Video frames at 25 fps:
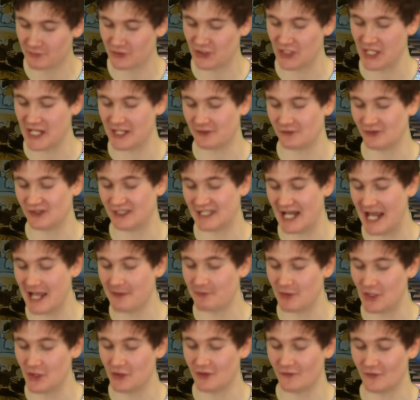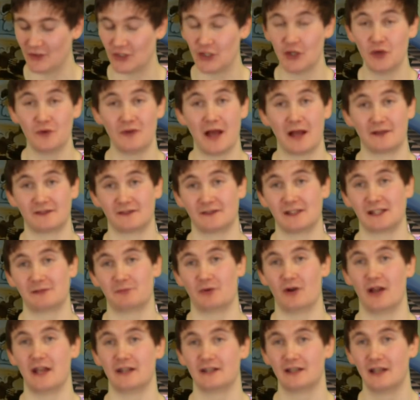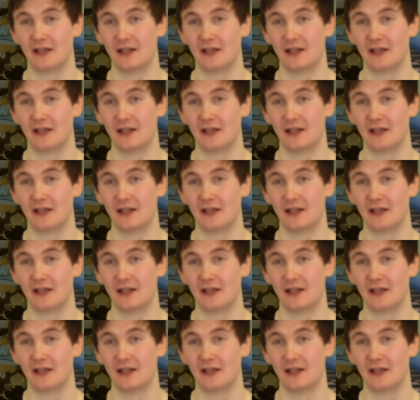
cheeks was debuted at the 2006 parade.